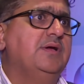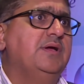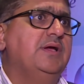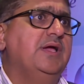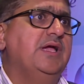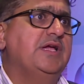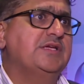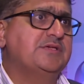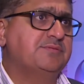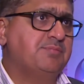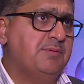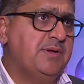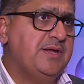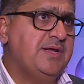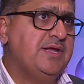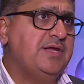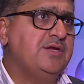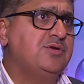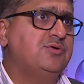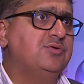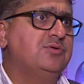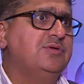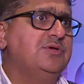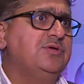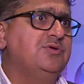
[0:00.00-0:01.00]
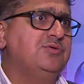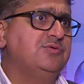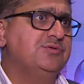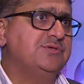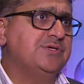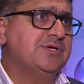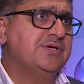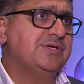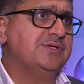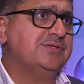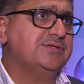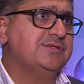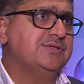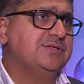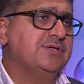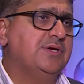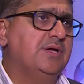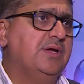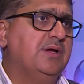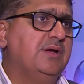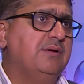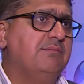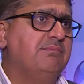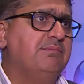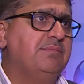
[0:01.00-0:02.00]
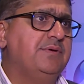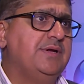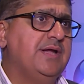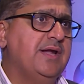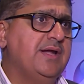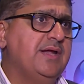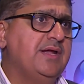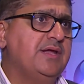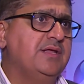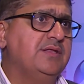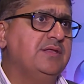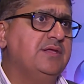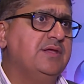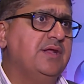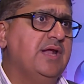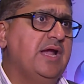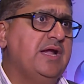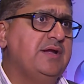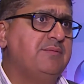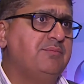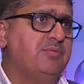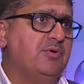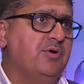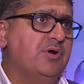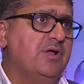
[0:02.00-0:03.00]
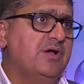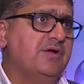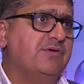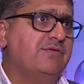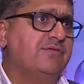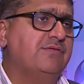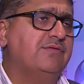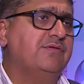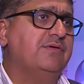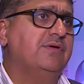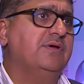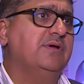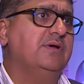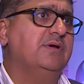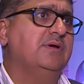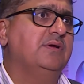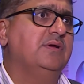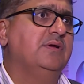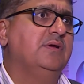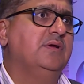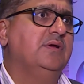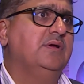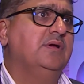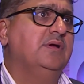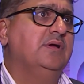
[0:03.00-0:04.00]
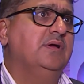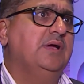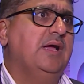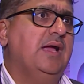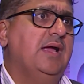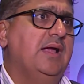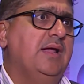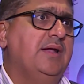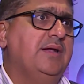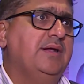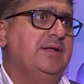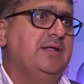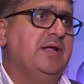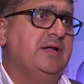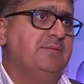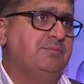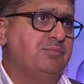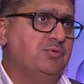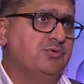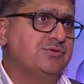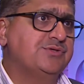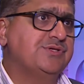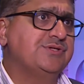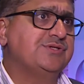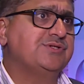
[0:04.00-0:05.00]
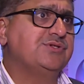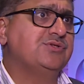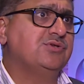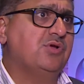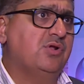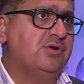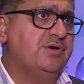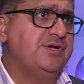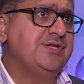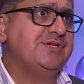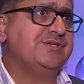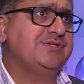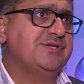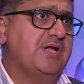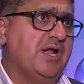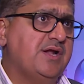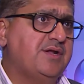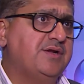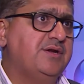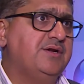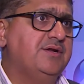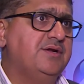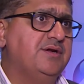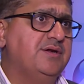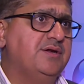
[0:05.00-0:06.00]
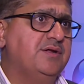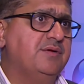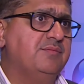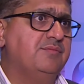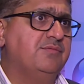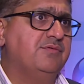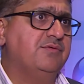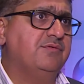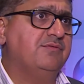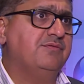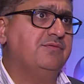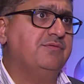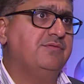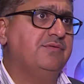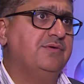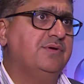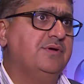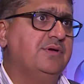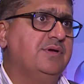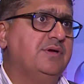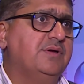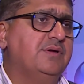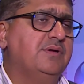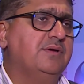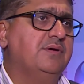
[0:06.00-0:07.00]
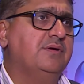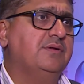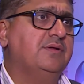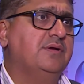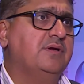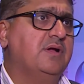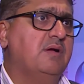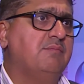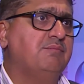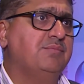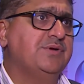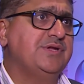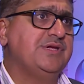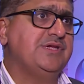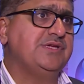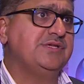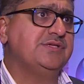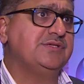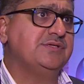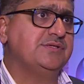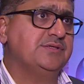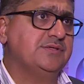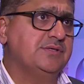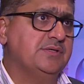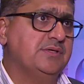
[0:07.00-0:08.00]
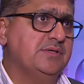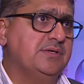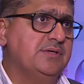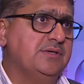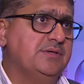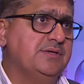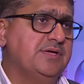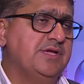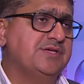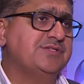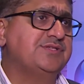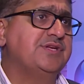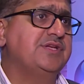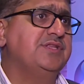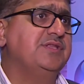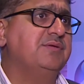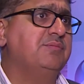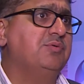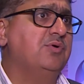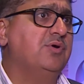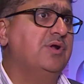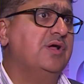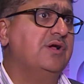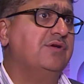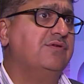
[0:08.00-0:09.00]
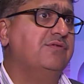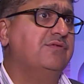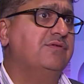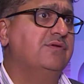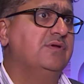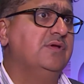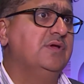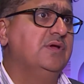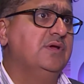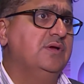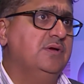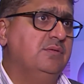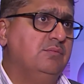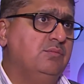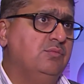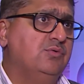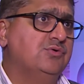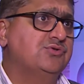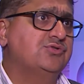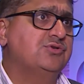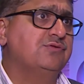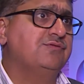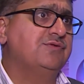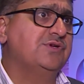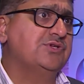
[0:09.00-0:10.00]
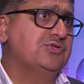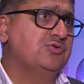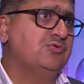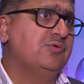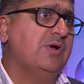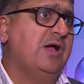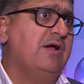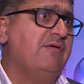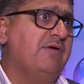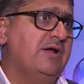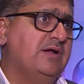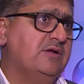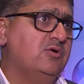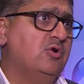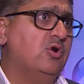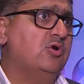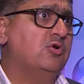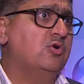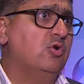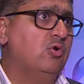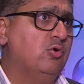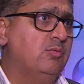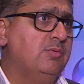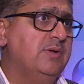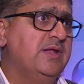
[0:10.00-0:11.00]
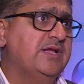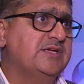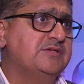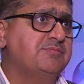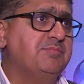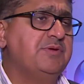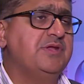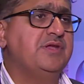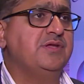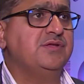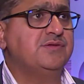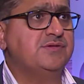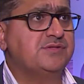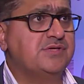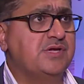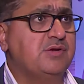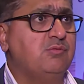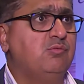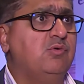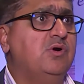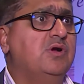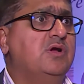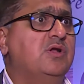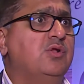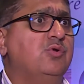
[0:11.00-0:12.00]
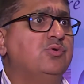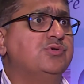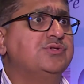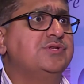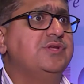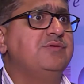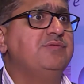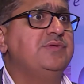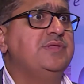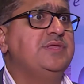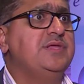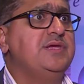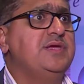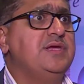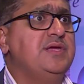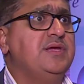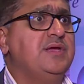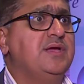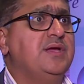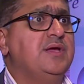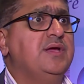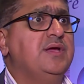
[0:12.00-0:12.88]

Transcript: explaining to the users, getting in the right products, and that process has already started in terms of the companies testing the products. Most of us who have had got global experience and work closely with the